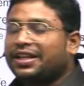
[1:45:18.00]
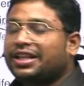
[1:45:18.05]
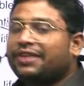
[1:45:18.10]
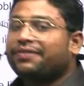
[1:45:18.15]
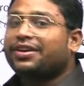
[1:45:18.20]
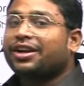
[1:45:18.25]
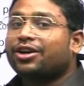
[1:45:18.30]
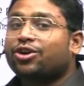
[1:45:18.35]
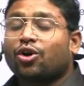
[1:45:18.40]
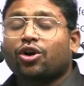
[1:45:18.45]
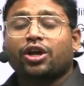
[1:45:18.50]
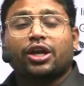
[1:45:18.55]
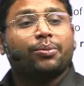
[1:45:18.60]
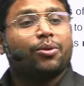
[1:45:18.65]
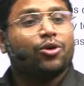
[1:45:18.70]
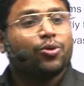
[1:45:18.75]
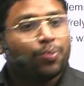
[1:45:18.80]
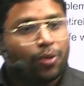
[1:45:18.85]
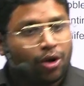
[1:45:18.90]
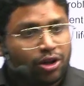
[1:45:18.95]
we are talking
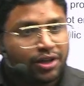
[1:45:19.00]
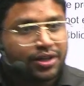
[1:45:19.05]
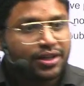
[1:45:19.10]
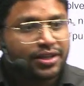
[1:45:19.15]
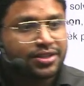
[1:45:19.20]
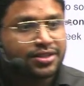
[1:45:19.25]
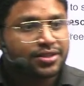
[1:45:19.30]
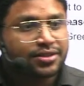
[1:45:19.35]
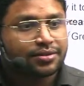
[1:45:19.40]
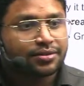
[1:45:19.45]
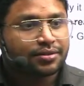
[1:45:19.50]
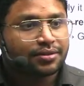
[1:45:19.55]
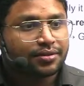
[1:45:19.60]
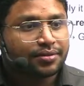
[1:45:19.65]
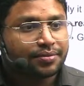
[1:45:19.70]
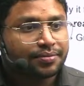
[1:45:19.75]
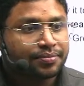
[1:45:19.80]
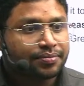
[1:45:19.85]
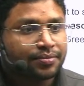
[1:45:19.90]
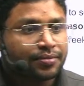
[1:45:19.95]
about politics.
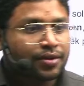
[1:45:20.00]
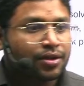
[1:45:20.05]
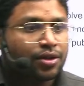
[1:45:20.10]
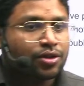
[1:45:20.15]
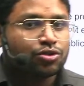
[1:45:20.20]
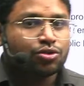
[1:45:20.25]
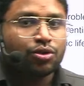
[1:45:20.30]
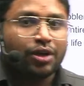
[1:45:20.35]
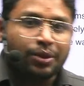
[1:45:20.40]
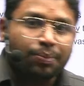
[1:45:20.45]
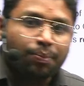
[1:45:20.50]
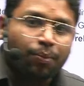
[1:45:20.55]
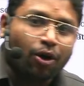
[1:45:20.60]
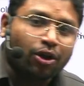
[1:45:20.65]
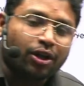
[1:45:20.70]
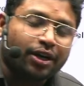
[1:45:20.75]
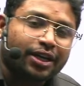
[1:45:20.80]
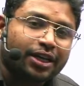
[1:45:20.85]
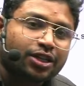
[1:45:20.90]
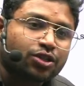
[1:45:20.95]
So in
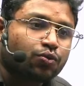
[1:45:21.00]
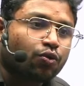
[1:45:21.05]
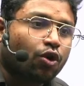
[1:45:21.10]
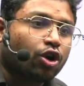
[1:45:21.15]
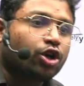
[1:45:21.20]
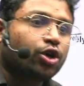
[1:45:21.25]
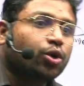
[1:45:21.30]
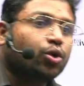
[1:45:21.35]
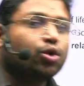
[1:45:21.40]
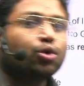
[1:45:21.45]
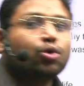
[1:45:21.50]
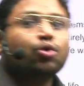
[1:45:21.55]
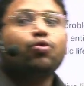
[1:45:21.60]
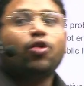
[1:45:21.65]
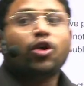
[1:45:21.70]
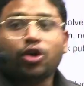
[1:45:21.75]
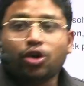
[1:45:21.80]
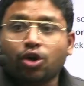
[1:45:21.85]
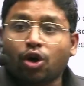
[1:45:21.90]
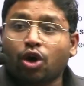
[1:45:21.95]
politics, what to do,
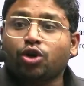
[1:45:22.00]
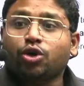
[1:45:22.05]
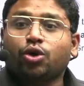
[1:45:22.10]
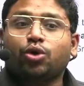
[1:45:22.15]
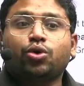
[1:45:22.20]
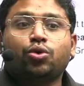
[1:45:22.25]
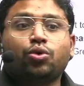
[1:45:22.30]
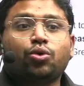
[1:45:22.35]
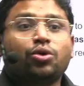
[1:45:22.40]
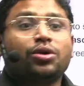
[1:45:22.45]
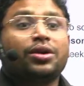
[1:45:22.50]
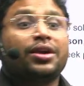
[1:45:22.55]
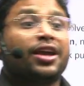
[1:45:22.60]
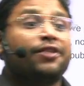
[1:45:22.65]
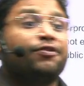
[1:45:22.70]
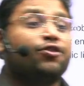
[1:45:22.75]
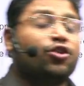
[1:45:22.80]
what not to do, if you are